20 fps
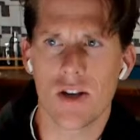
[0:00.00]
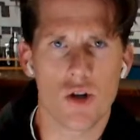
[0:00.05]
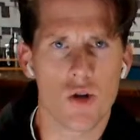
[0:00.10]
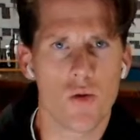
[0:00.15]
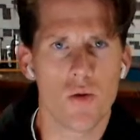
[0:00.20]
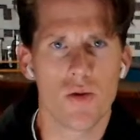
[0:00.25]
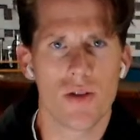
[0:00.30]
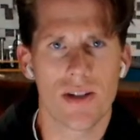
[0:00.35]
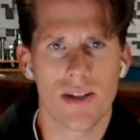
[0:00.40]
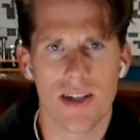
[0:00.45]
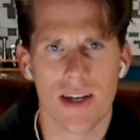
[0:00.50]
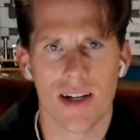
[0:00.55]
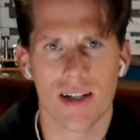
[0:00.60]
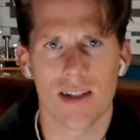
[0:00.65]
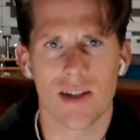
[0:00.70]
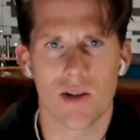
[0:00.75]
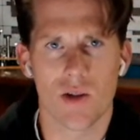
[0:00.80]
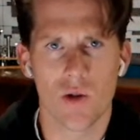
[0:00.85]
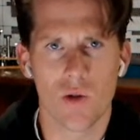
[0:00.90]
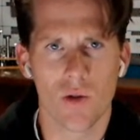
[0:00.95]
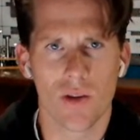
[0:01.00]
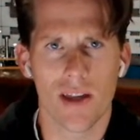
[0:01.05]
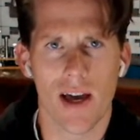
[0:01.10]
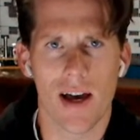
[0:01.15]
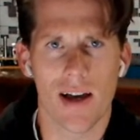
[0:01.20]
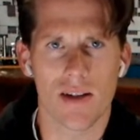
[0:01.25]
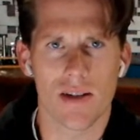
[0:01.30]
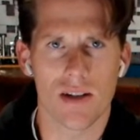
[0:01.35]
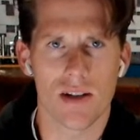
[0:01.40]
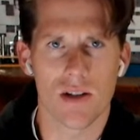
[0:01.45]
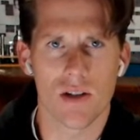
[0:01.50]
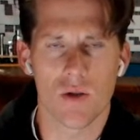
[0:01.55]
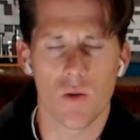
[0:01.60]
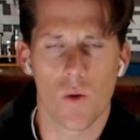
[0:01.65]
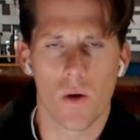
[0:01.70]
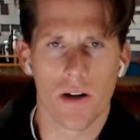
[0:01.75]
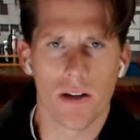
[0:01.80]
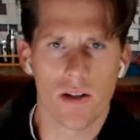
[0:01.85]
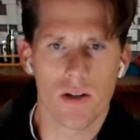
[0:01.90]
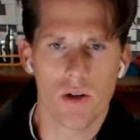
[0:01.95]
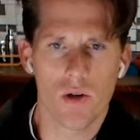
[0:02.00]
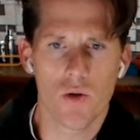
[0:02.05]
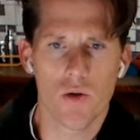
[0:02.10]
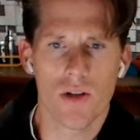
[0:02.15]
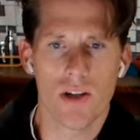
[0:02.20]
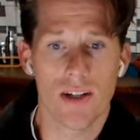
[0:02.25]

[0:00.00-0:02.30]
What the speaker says: June 6th, 2022.